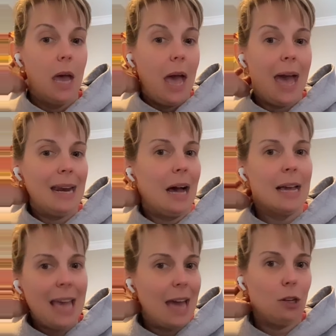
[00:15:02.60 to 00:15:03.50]
And
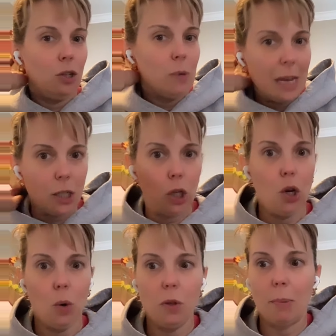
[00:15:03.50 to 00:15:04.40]
again, you get to
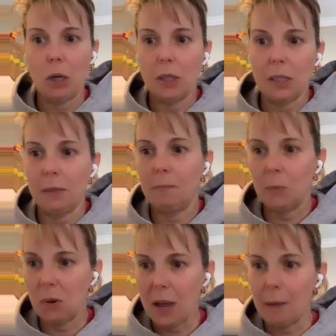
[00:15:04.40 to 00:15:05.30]
know the person,
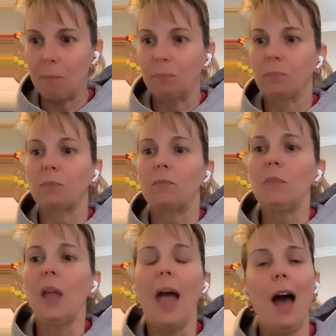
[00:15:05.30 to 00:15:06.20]
okay?
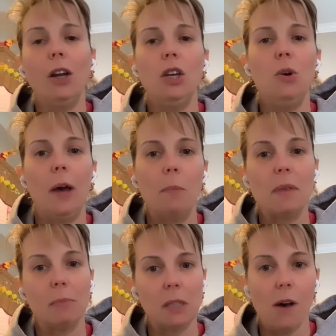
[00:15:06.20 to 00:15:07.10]
How can you help
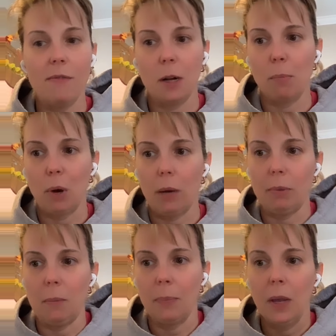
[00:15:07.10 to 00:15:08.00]
them solve their
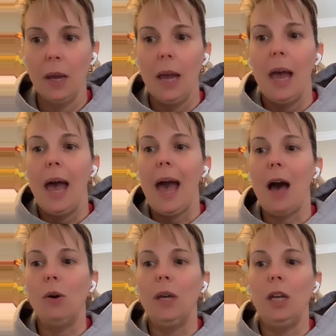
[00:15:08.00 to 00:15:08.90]
problem?
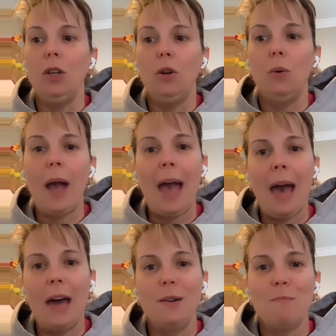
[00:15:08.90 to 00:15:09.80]
How can you
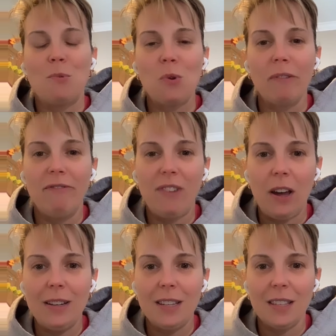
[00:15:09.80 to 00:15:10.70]
add more
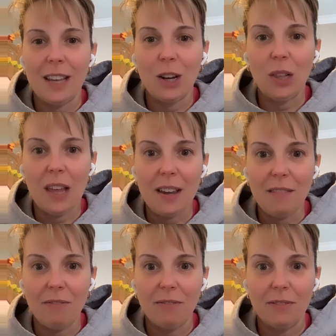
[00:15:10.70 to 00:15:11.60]
fun to their
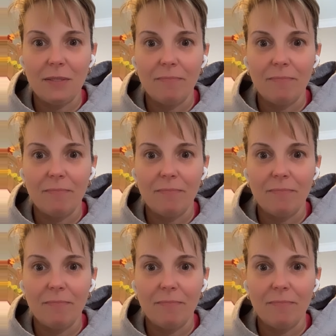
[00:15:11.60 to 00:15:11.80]
life?